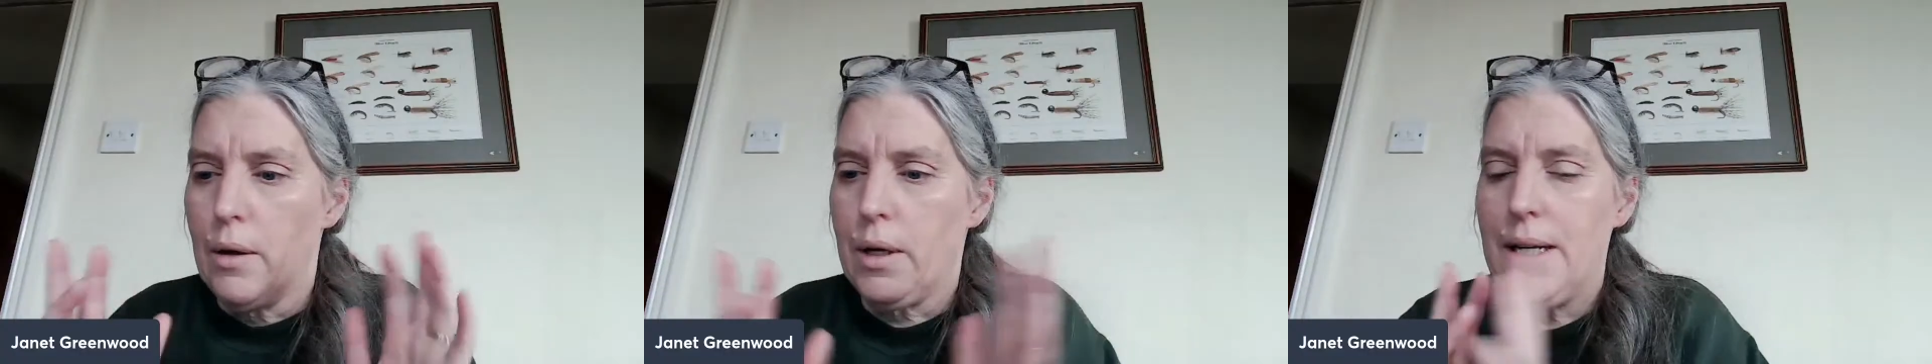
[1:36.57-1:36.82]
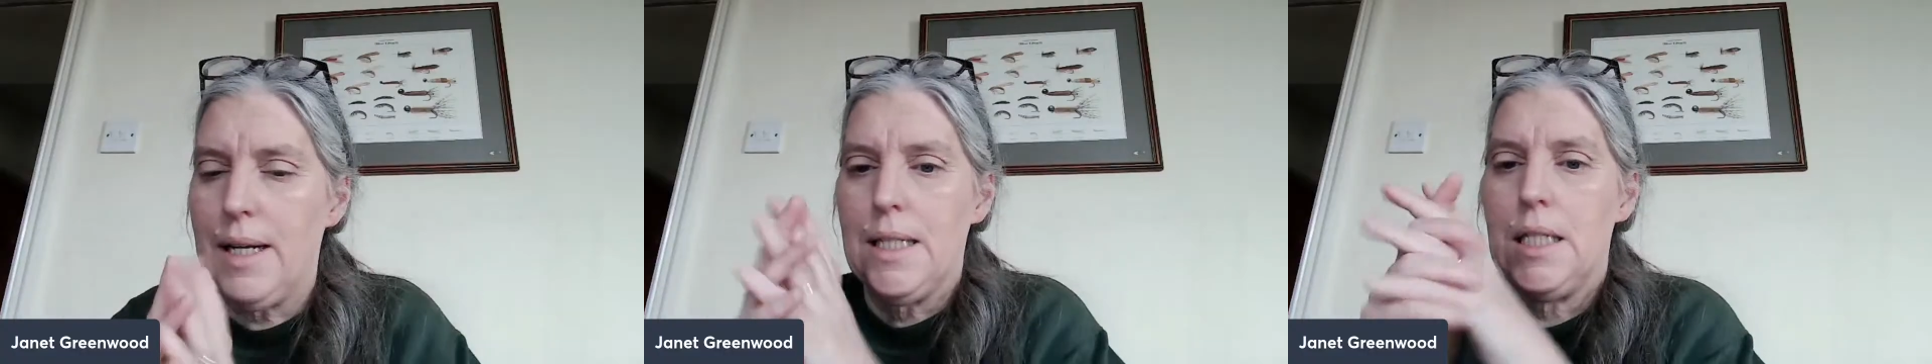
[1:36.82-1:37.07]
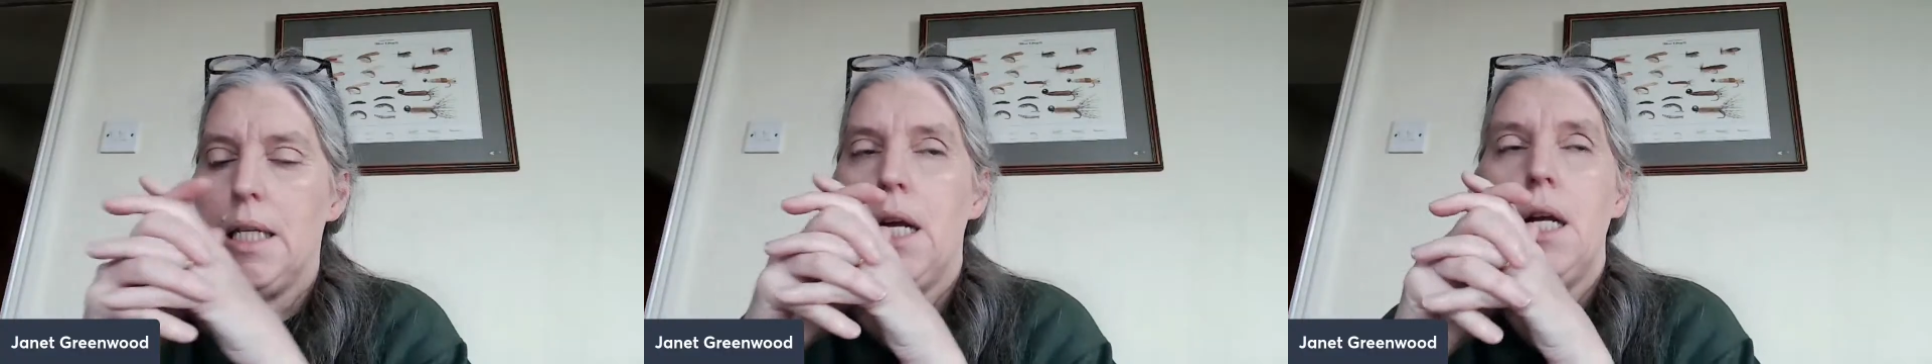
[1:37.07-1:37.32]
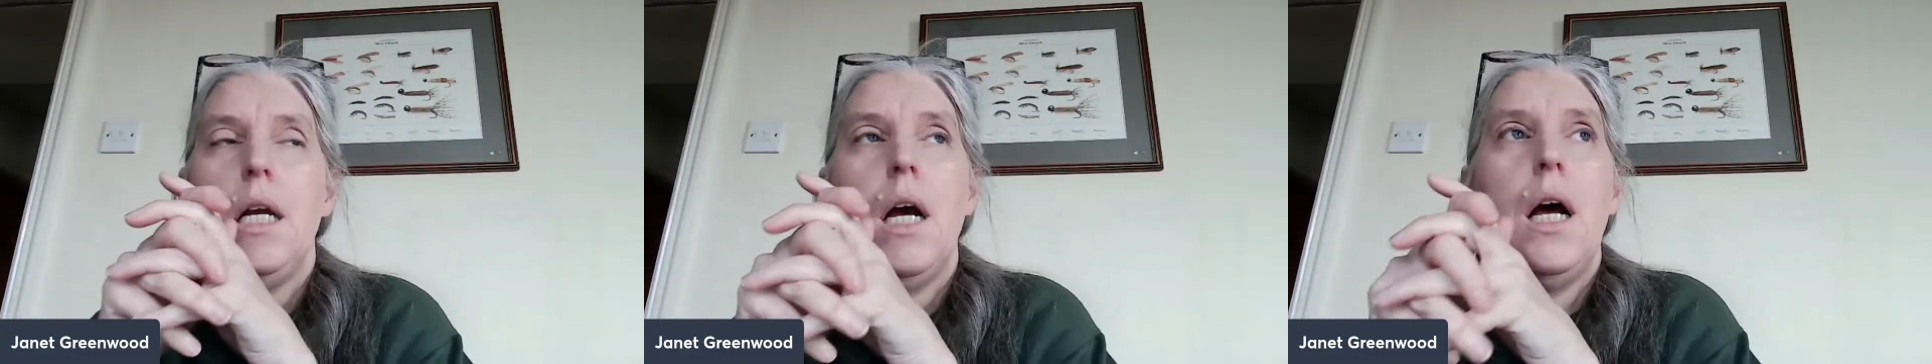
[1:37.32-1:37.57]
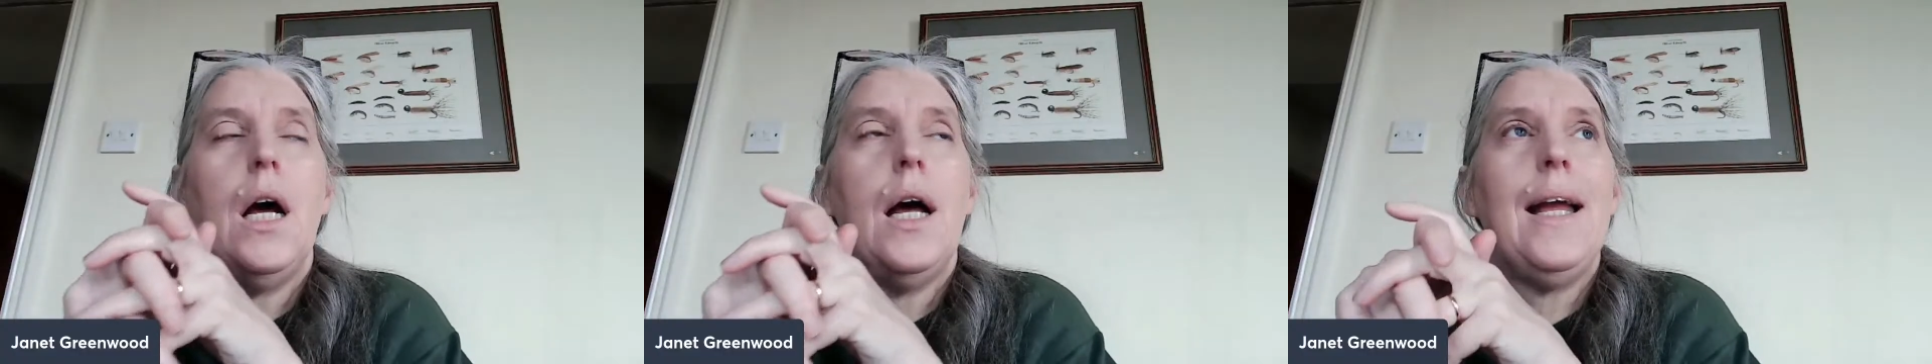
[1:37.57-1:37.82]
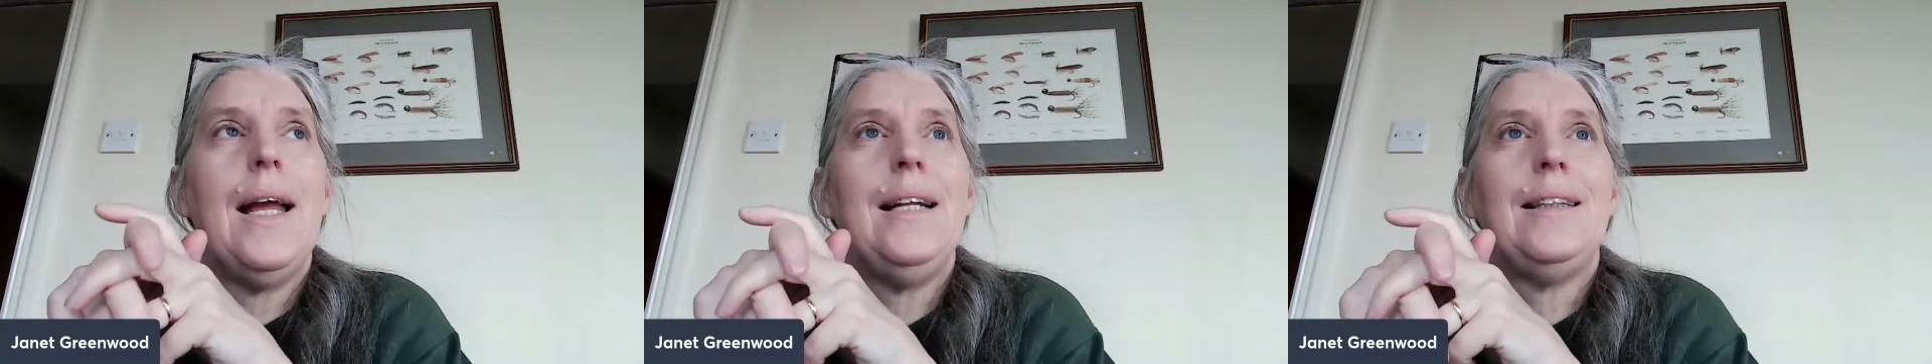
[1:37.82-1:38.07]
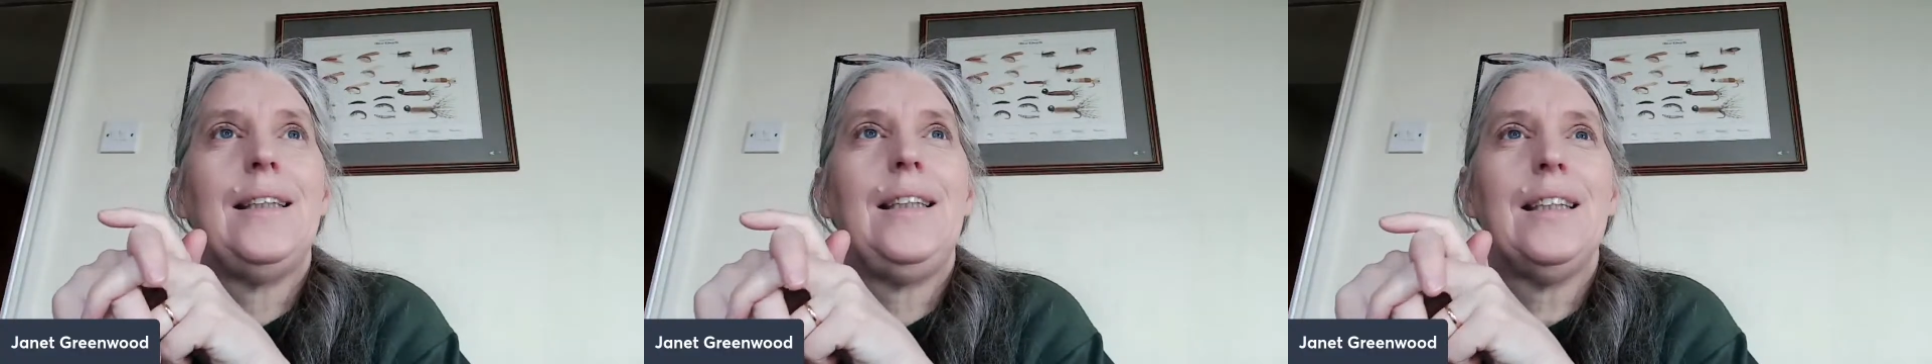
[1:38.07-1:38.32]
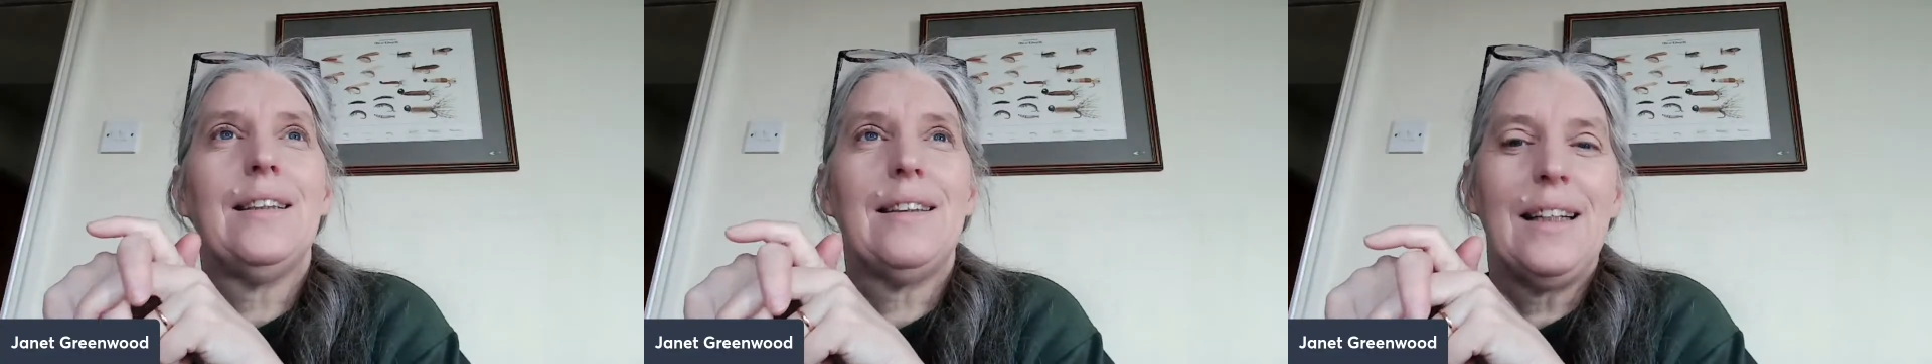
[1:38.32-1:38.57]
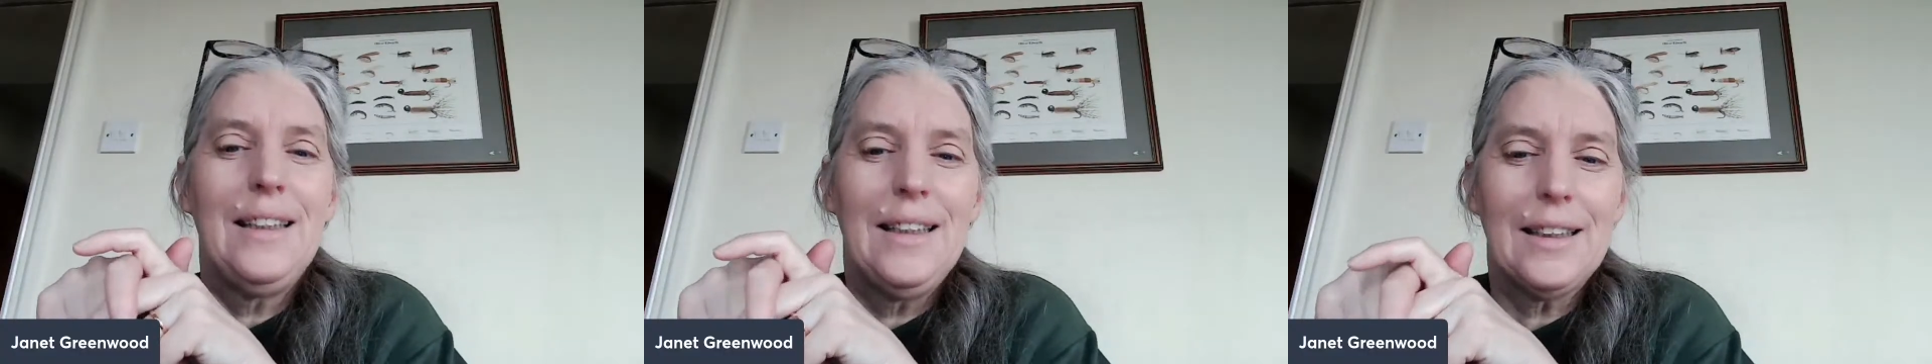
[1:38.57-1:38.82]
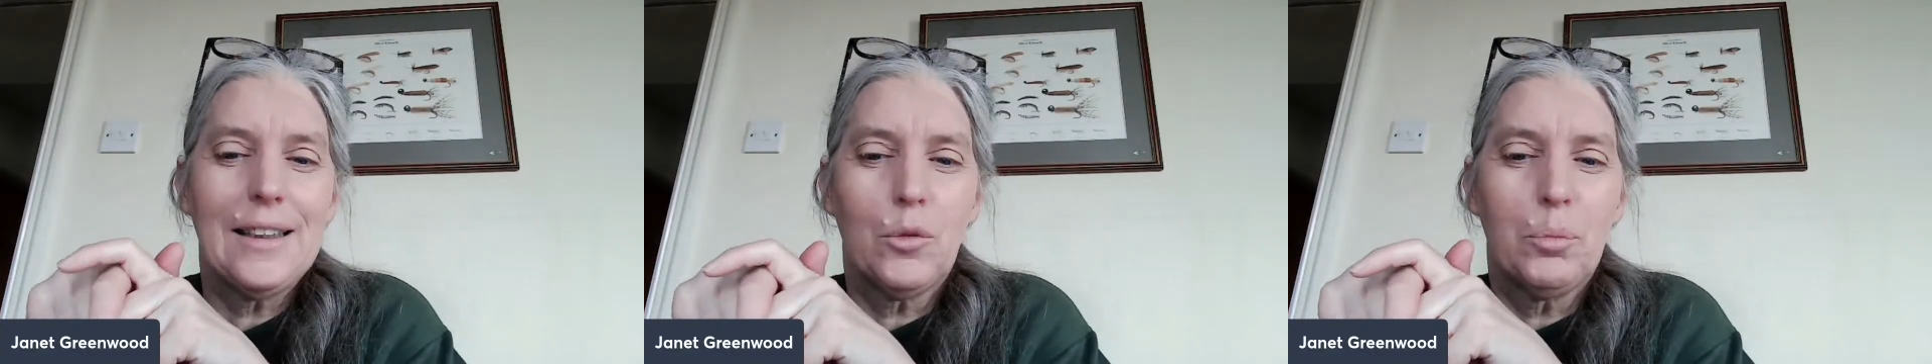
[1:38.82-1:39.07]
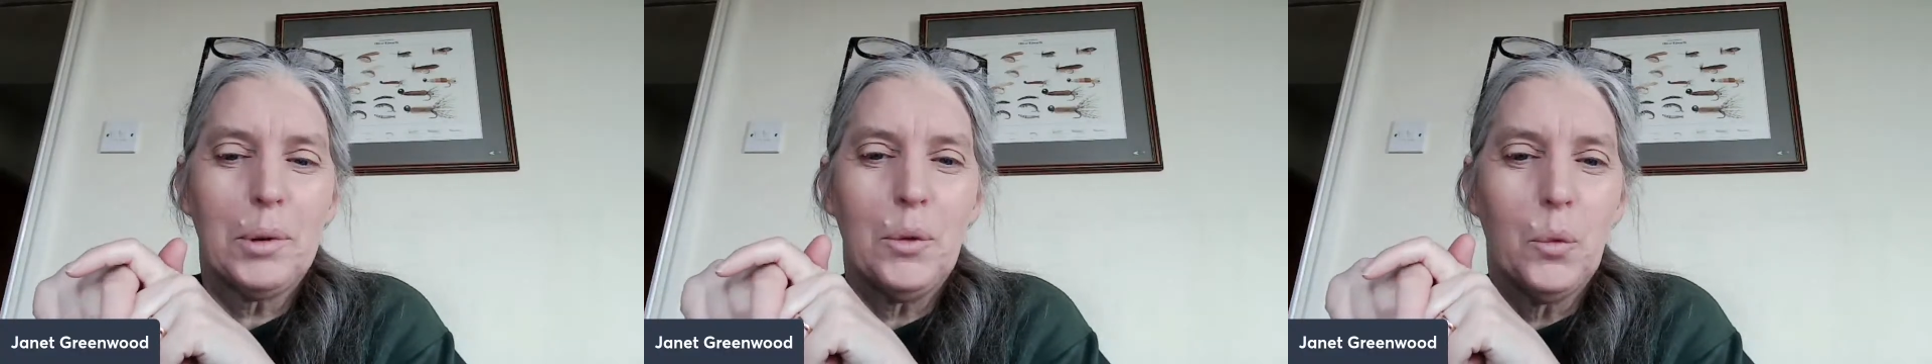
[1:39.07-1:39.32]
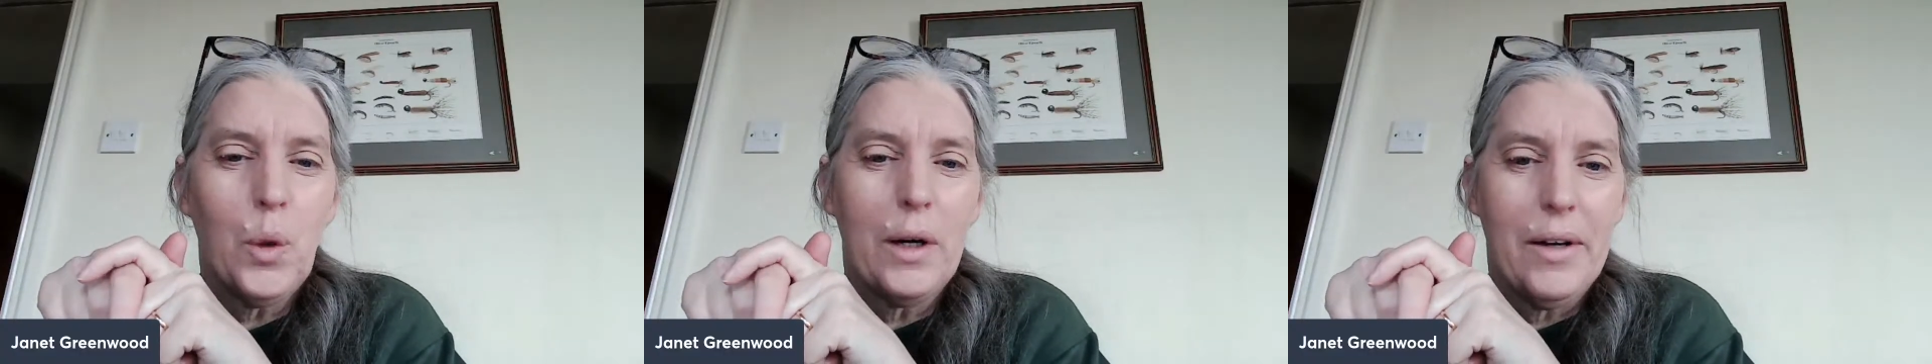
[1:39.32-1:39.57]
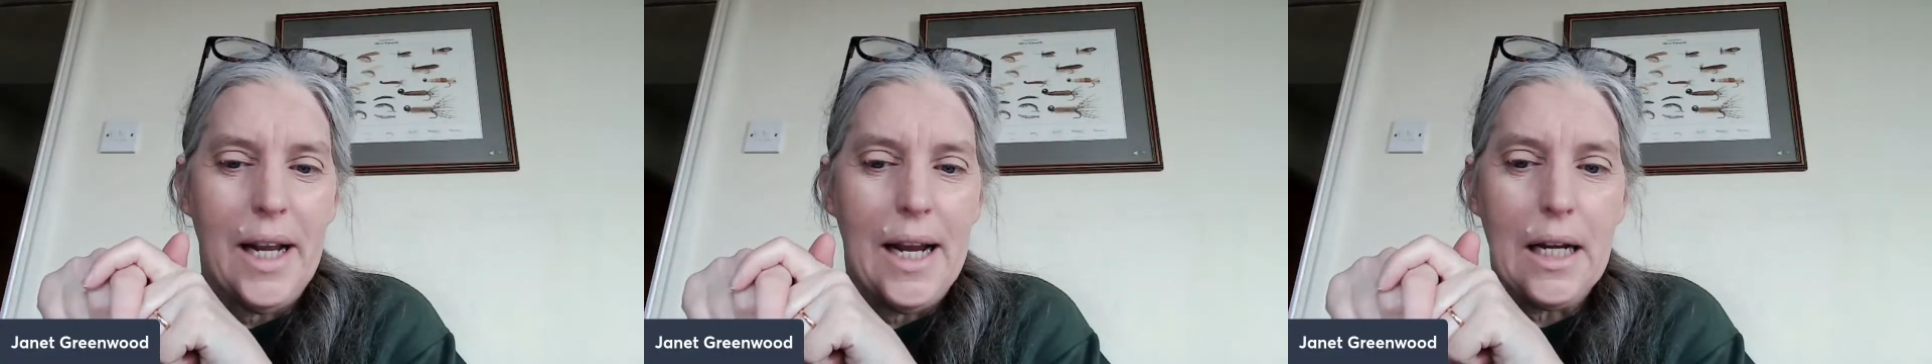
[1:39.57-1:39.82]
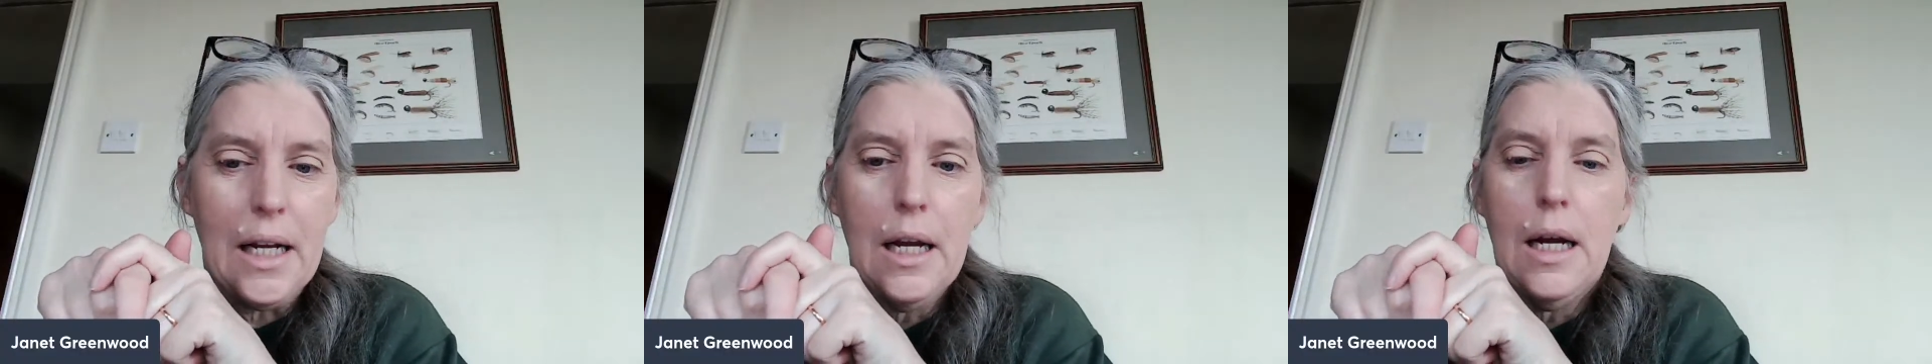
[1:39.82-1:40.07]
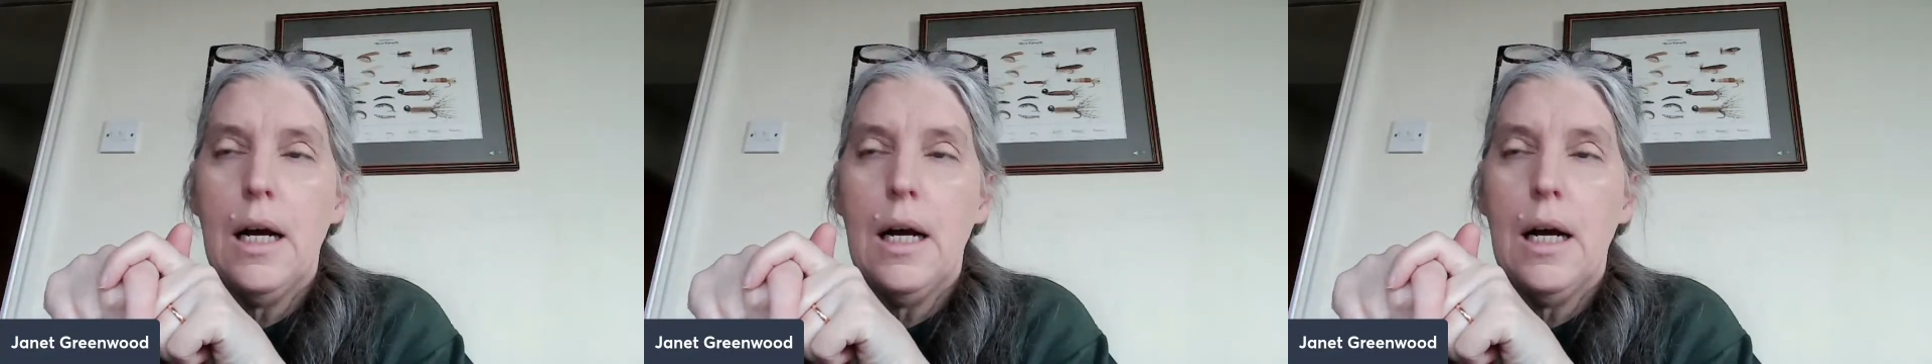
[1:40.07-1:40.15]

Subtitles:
can I say, it's just a little bit worrying